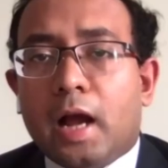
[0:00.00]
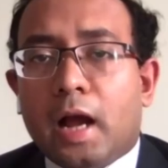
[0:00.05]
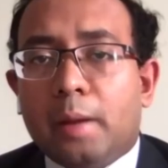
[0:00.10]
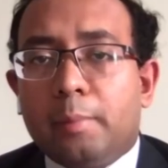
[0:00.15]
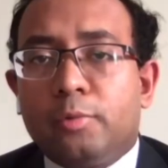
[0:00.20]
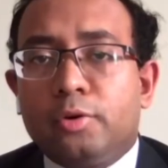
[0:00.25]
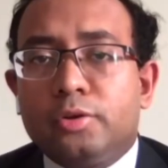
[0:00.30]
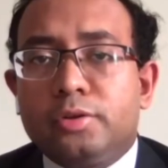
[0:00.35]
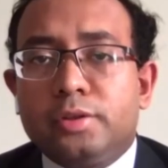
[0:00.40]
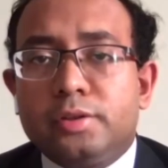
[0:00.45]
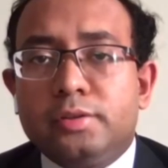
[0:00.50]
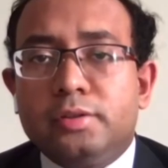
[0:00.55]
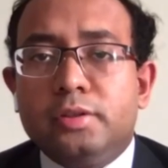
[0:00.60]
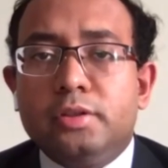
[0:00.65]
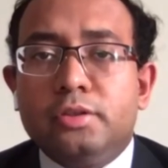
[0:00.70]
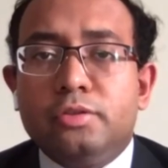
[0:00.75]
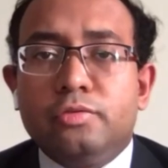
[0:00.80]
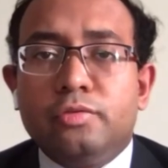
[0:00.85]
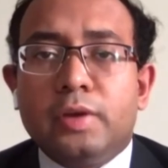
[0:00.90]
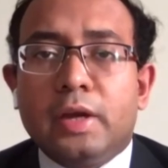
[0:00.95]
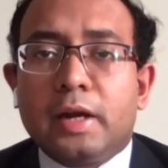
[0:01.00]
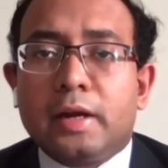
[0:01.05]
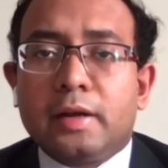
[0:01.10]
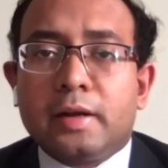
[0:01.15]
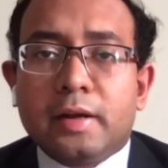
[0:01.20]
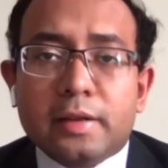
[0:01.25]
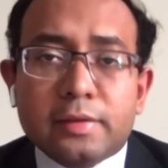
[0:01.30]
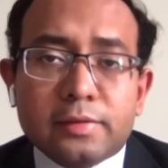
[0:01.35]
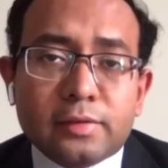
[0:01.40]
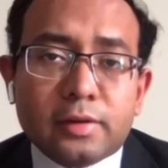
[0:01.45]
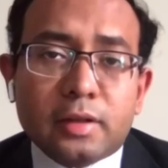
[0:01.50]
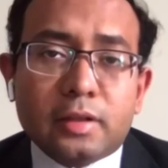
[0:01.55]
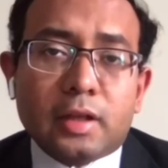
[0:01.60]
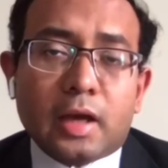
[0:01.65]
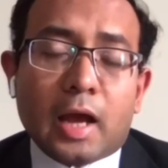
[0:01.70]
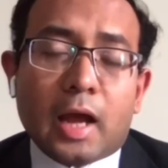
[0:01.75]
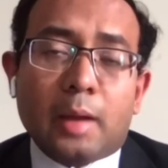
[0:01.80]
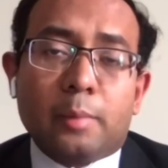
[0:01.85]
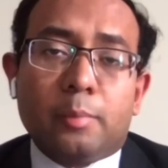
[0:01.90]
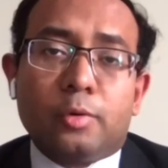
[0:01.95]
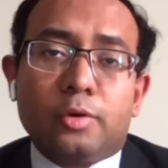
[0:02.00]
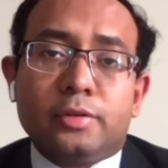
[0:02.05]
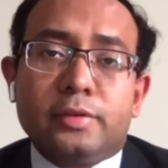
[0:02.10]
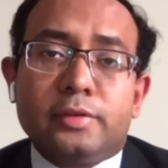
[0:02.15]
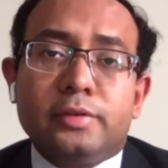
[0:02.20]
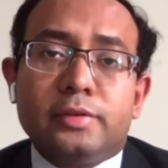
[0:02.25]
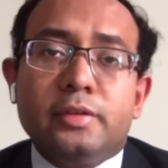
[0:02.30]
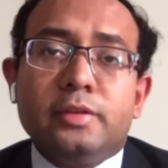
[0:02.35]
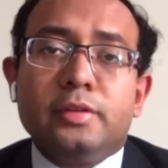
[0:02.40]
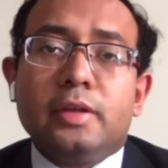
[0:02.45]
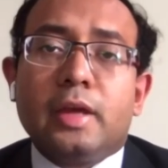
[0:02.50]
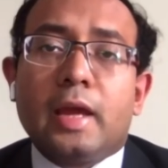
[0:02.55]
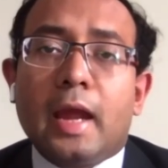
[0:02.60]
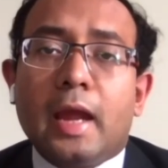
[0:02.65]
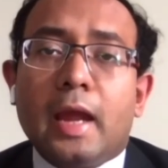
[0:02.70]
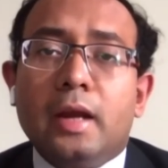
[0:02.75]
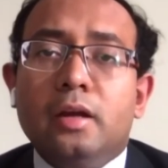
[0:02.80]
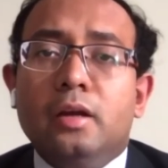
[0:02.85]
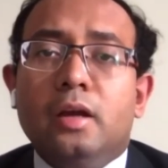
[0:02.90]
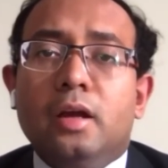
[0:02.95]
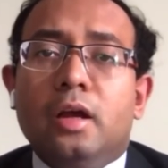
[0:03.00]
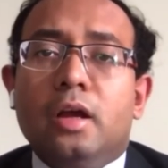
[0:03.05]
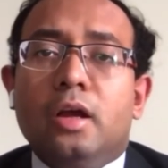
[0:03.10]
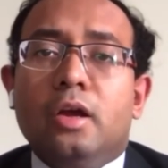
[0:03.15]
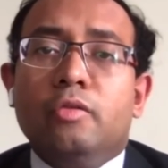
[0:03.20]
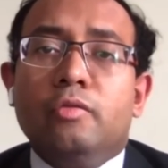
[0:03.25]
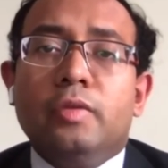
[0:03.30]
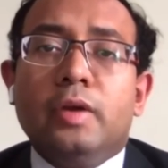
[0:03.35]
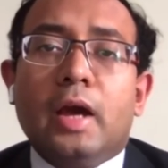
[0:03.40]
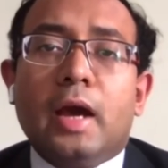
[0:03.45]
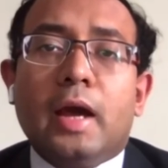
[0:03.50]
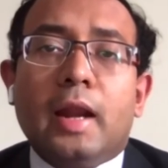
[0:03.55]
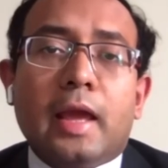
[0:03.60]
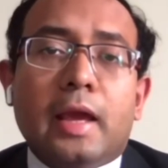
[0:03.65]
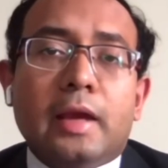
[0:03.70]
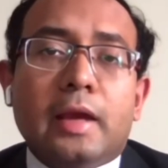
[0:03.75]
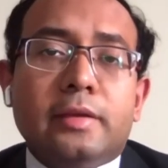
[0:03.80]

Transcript: a hypothesis, we are testing the hypothesis and we are